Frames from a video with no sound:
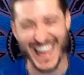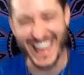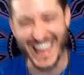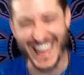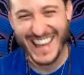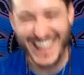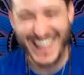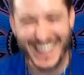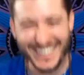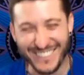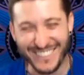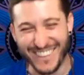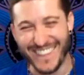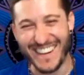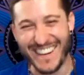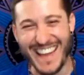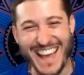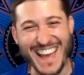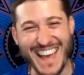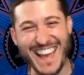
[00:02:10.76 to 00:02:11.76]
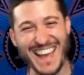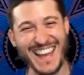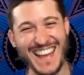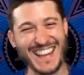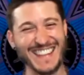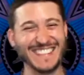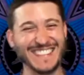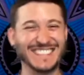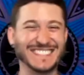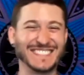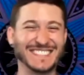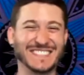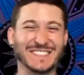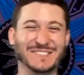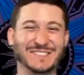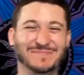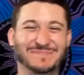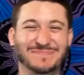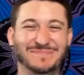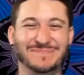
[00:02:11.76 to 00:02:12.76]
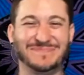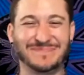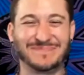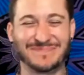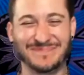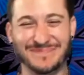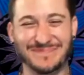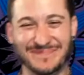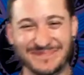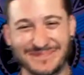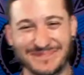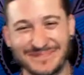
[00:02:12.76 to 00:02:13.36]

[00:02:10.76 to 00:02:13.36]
you got your money's worth. It's